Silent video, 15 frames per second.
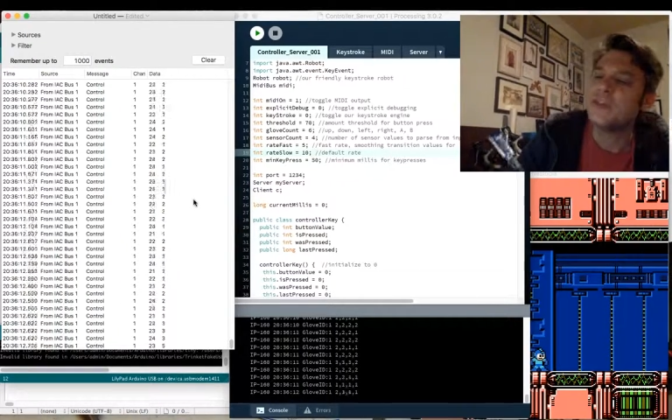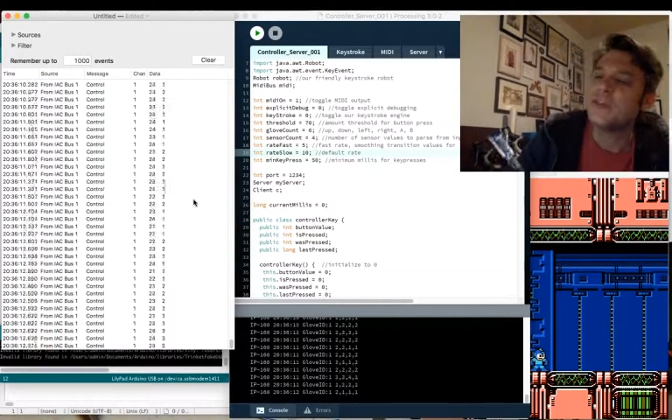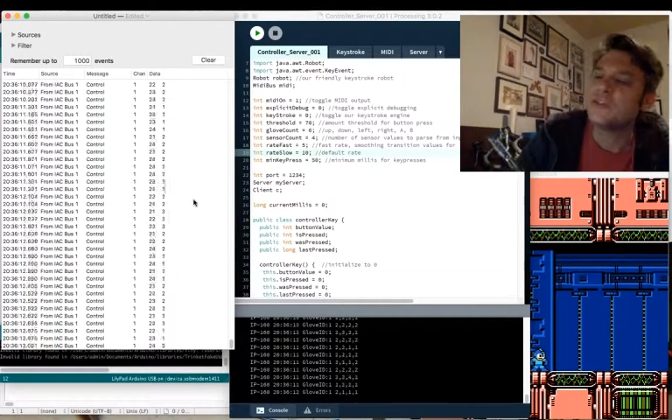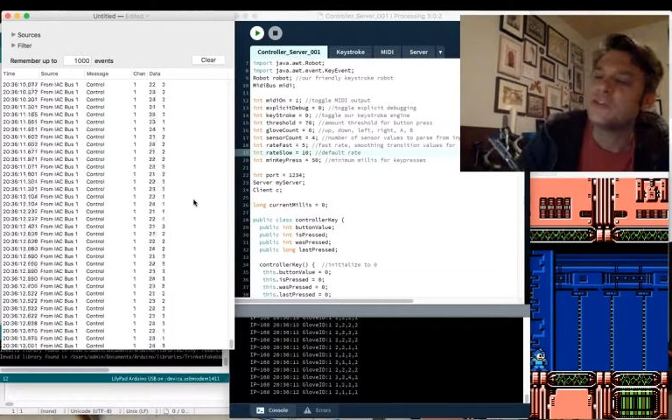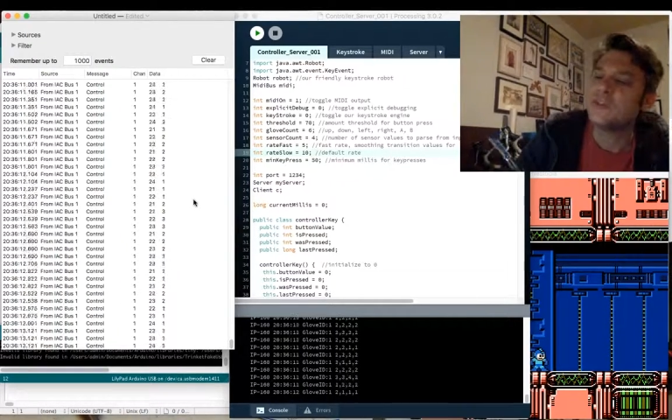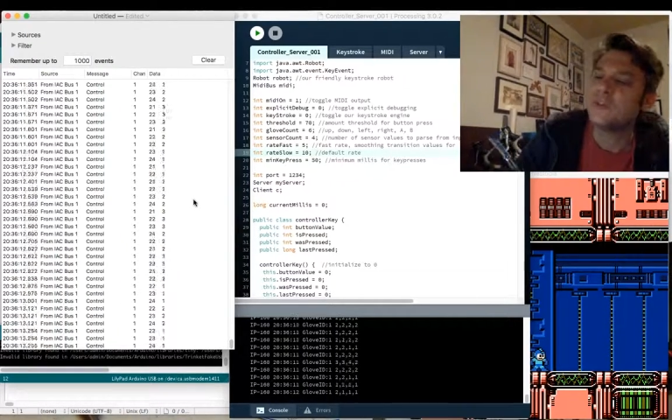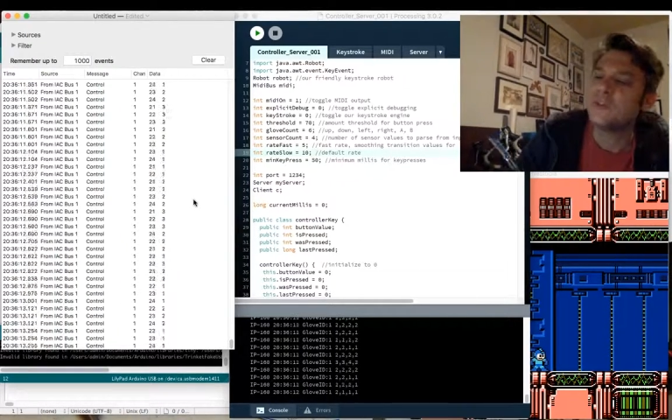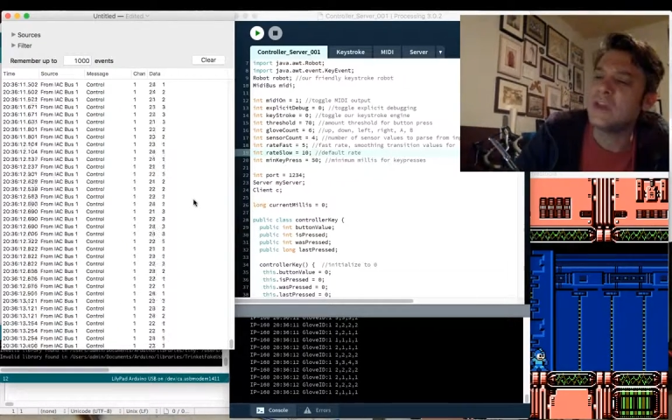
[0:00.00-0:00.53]

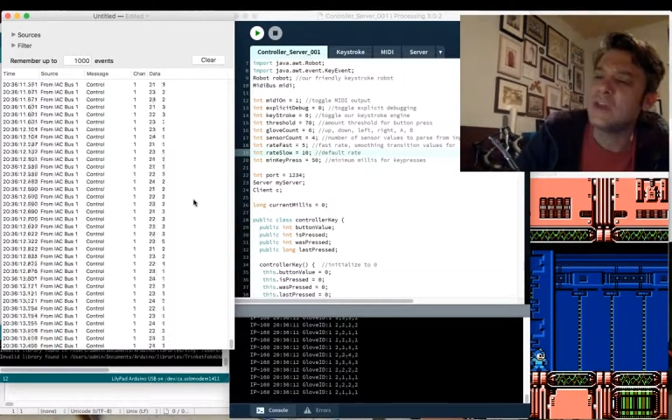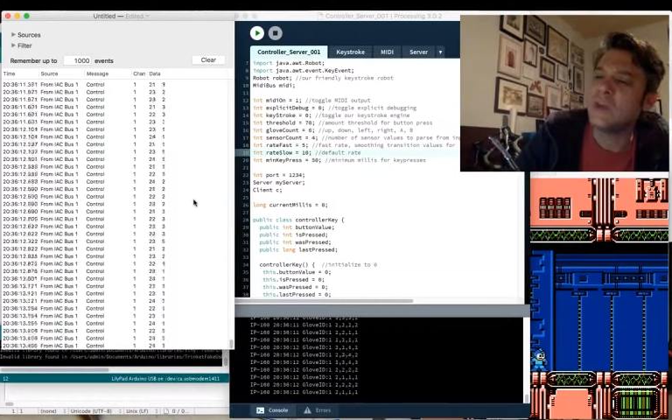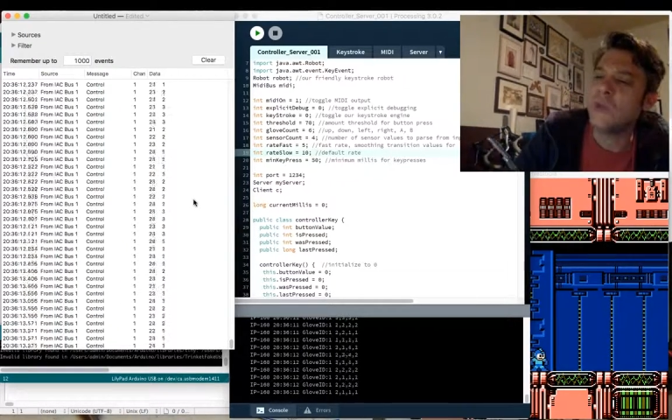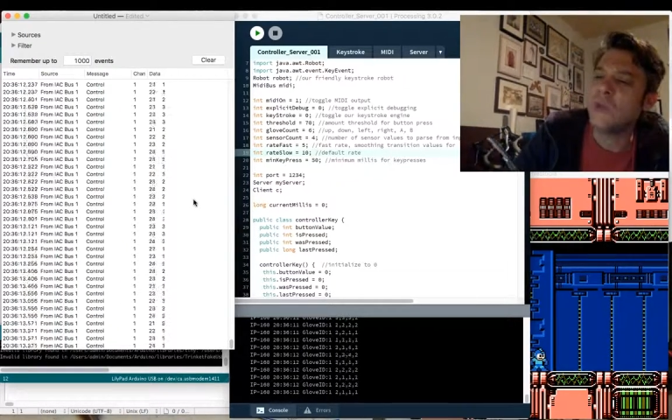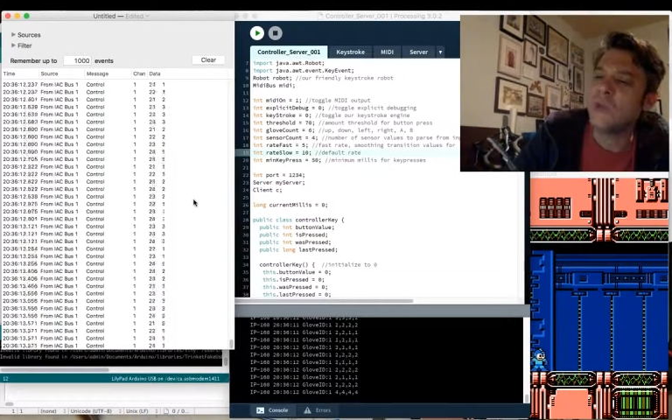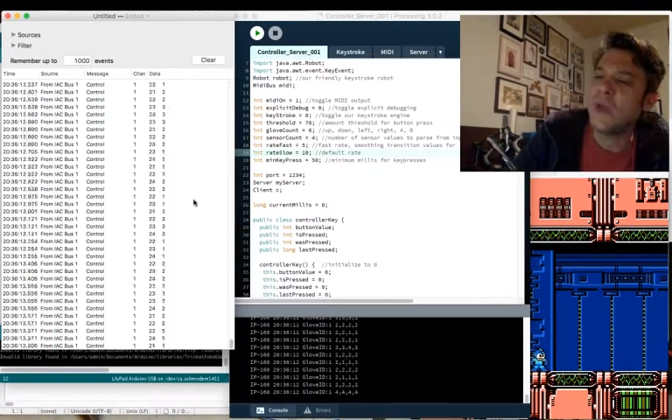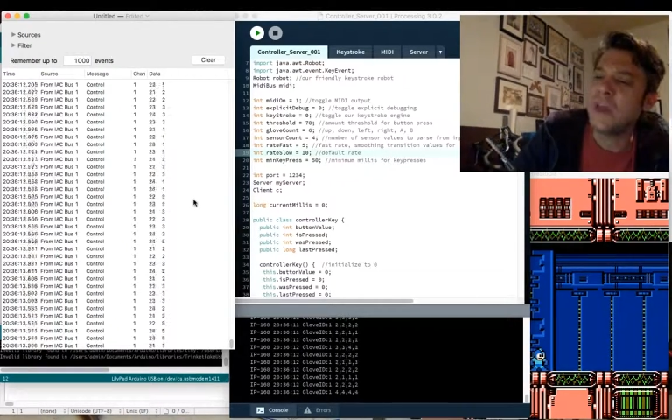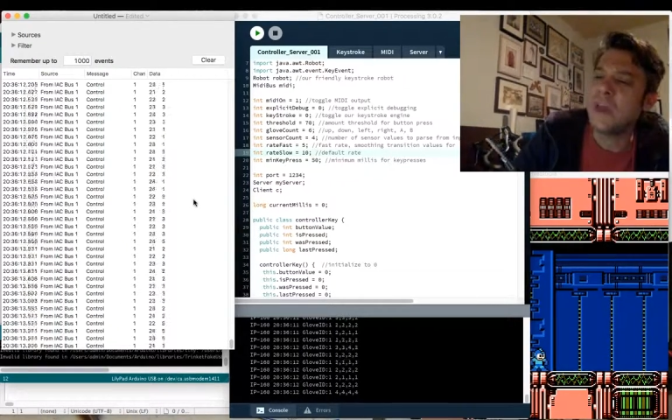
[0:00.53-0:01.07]
So
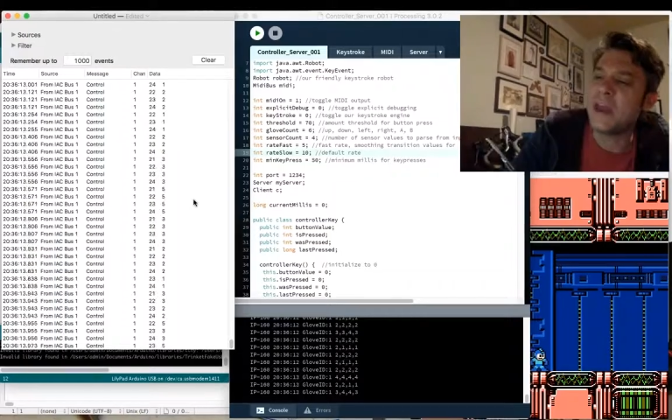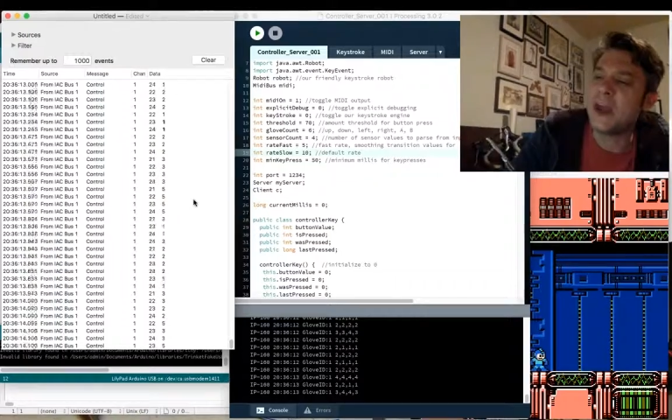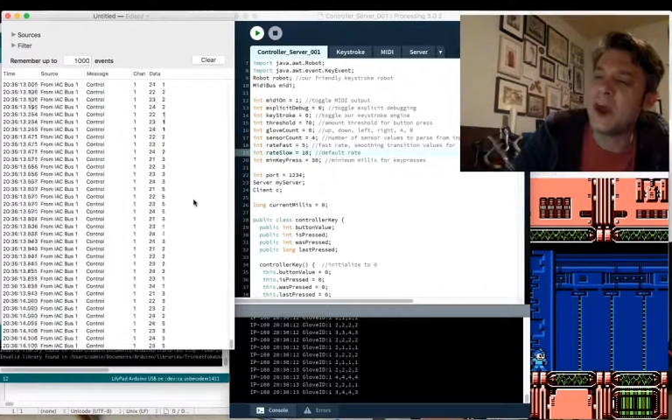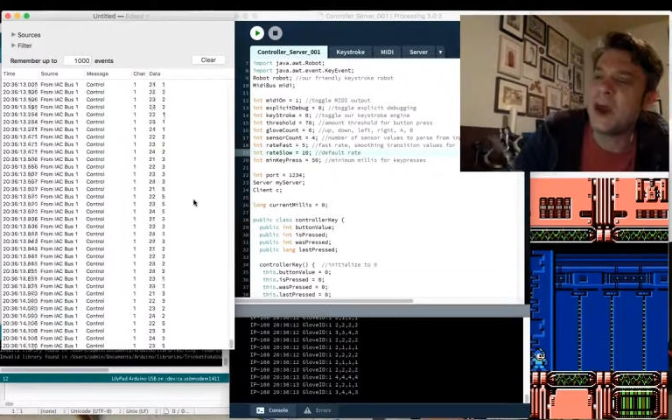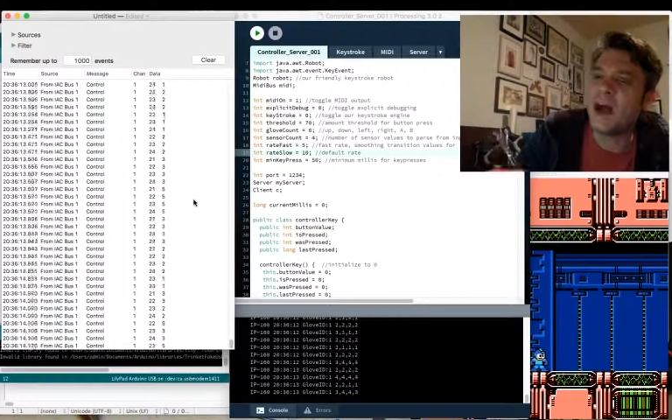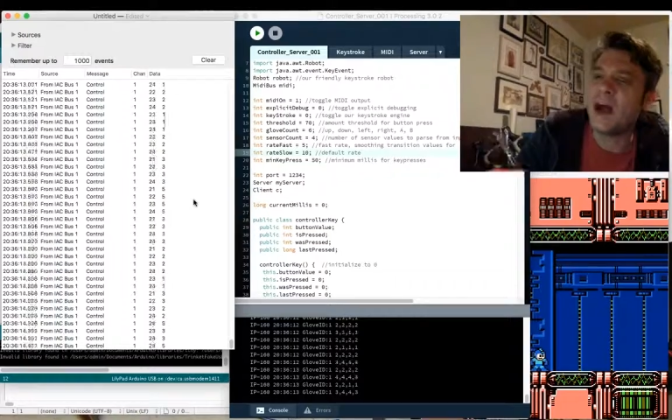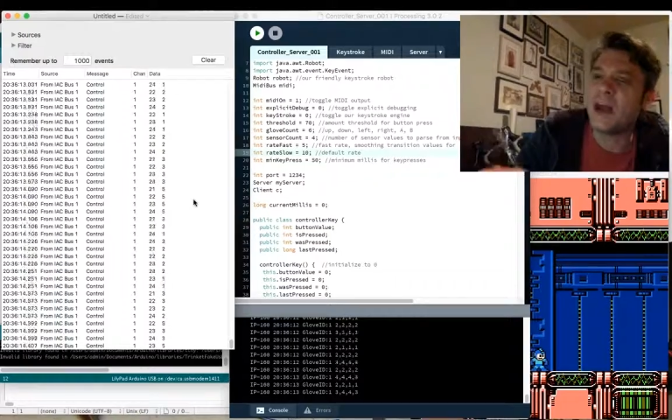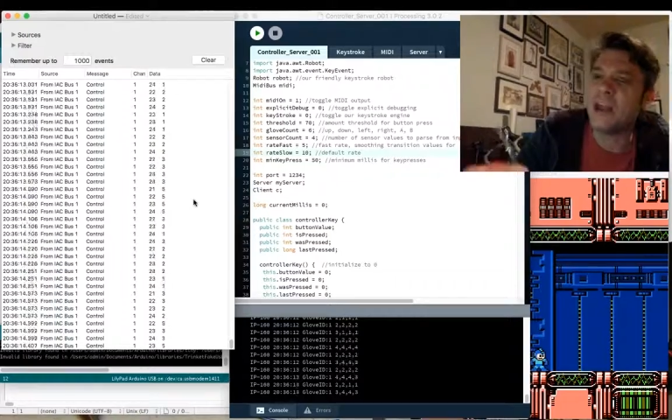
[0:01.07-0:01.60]
when
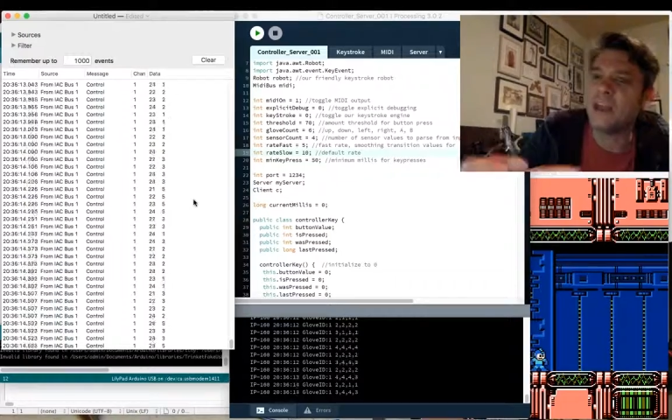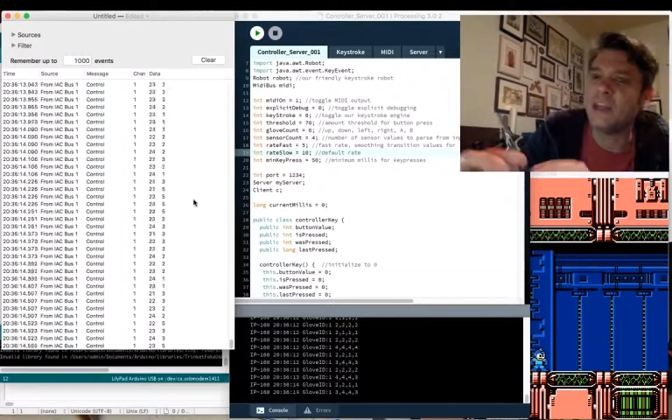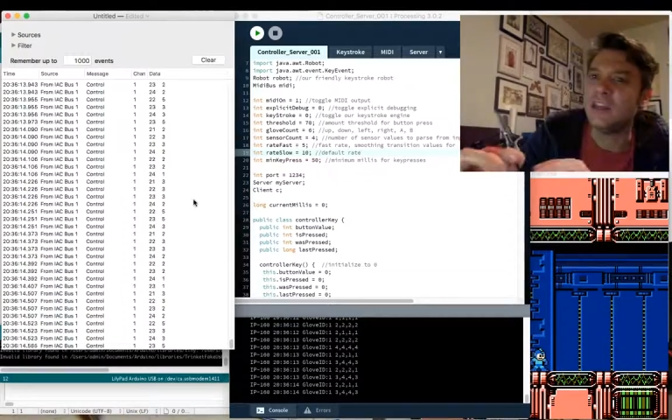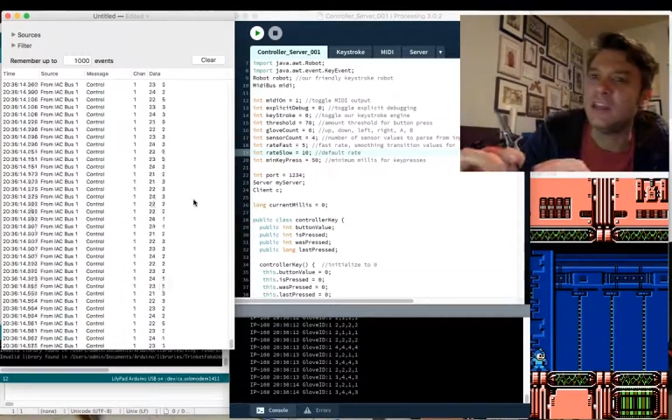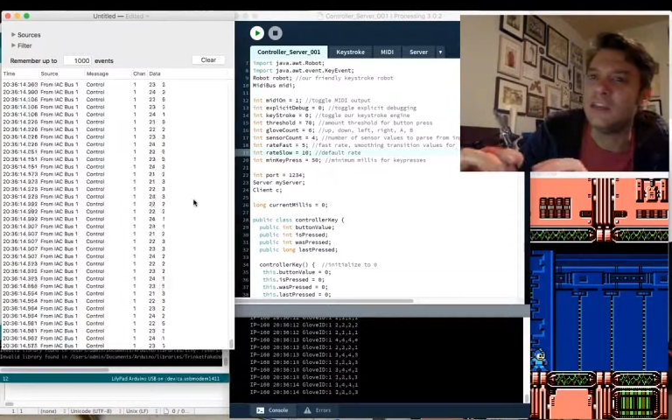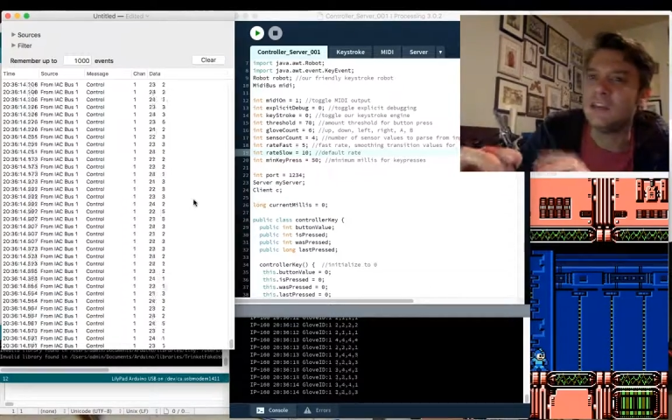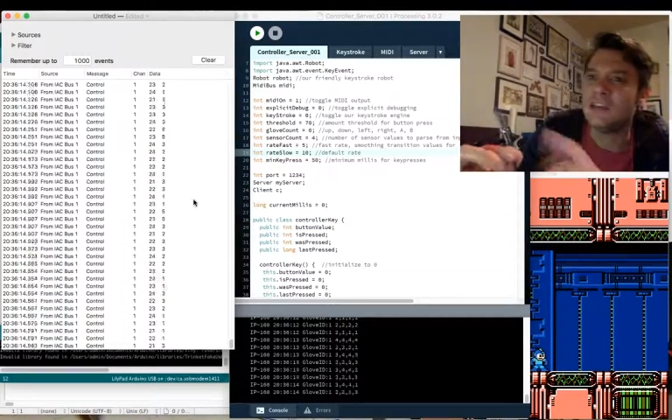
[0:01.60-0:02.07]
I